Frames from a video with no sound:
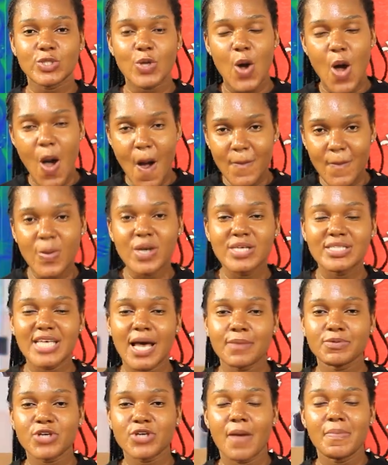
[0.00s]
No, must
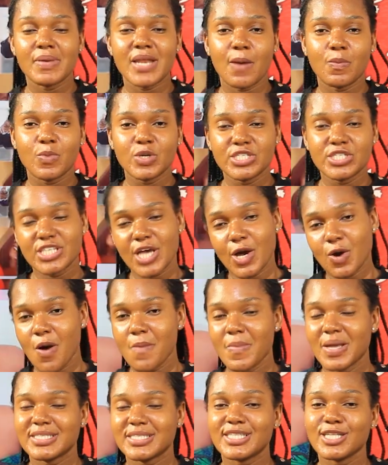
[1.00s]
subscribe and I'm going to share
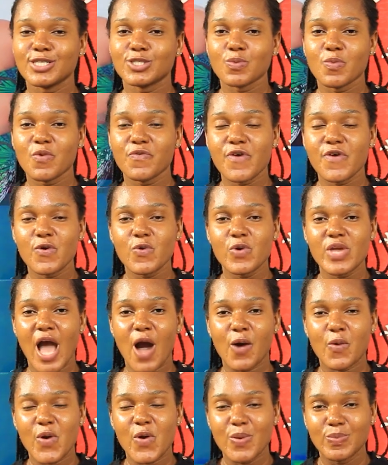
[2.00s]
comments. This is moving. We
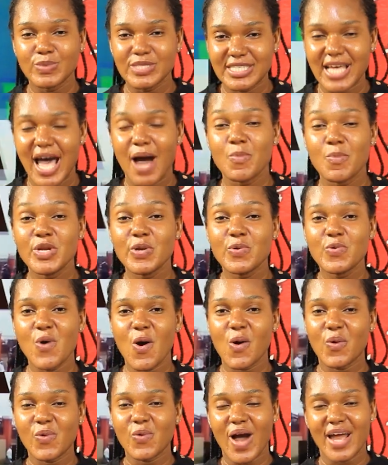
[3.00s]
are going to start with the
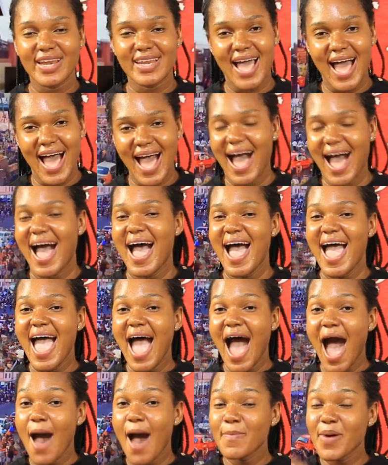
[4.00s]
go on quite a ah.
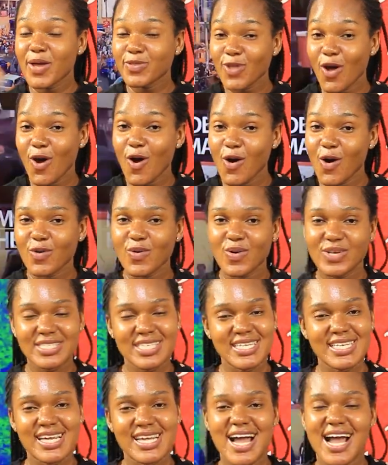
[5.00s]
I bet on
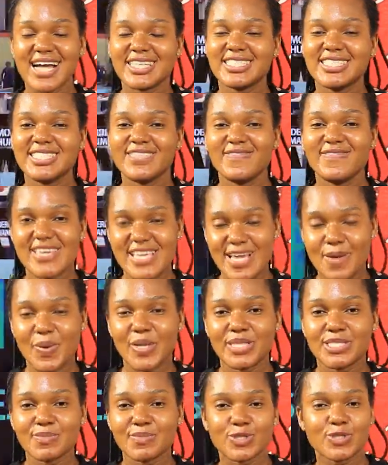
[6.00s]
Cinecash TV. You
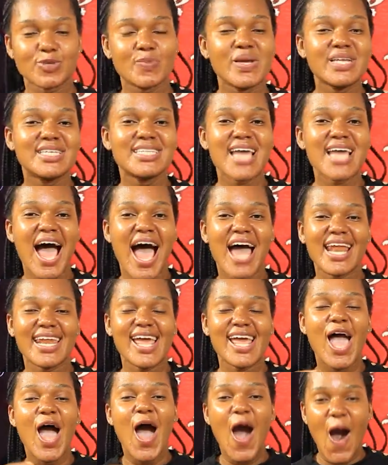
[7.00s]
bet you must meet
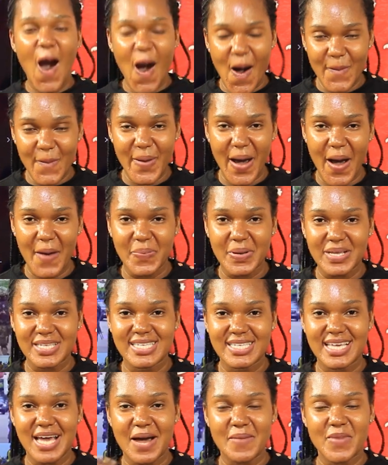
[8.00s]
Yanni or Papa
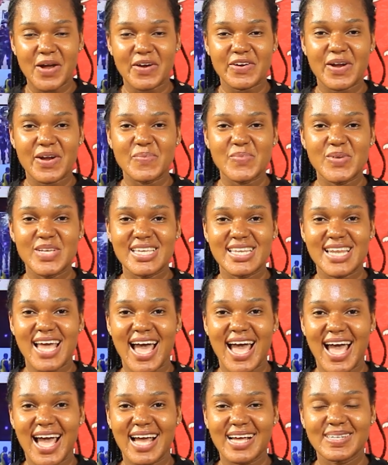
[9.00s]
Sika Macramina.